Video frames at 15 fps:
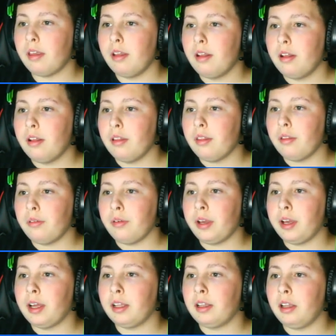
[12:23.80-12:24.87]
The
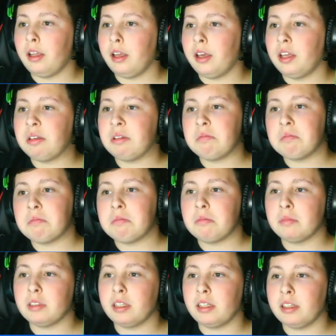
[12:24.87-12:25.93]
right-hand lane,
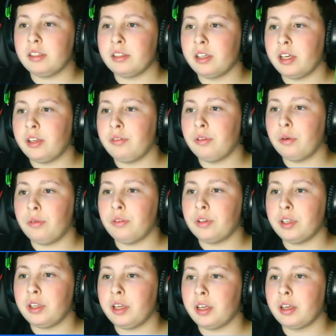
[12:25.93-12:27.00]
I'd have said for
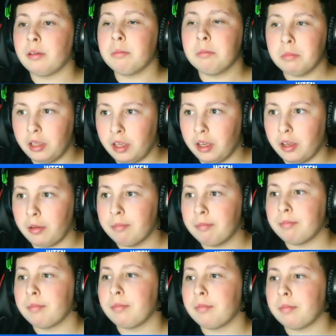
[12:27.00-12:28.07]
overtaking. Yeah,
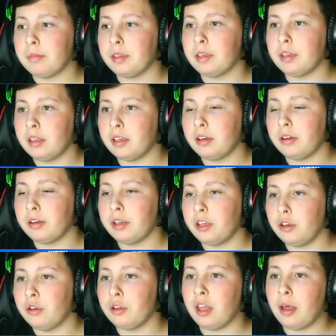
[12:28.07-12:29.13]
indeed. I already
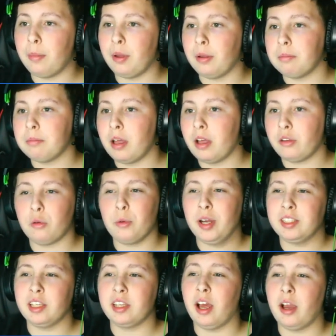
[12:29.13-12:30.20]
knew that, but I don't know why I
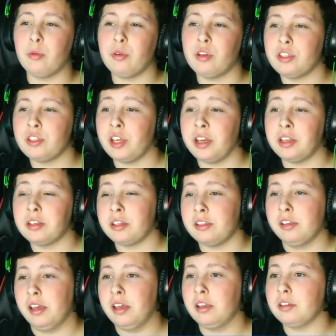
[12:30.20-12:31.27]
said I would have said, because it
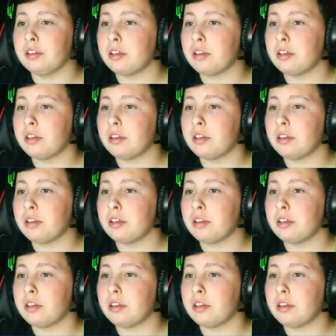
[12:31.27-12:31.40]
is.